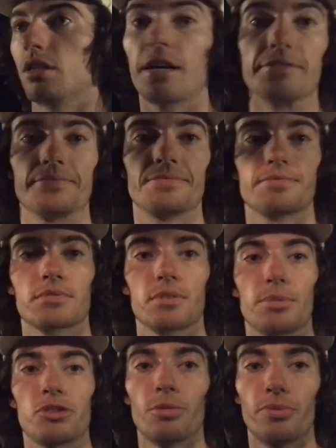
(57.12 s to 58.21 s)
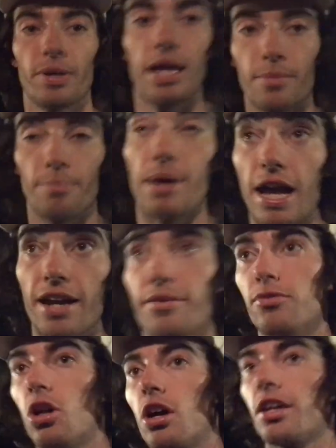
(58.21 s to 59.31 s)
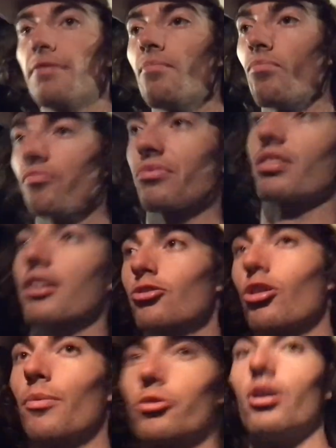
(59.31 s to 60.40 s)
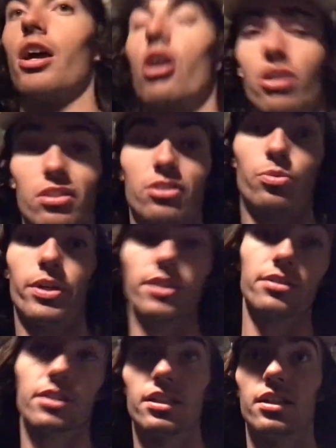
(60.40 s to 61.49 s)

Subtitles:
yeah, been super bad at vlogging, so I'm gonna try harder this week.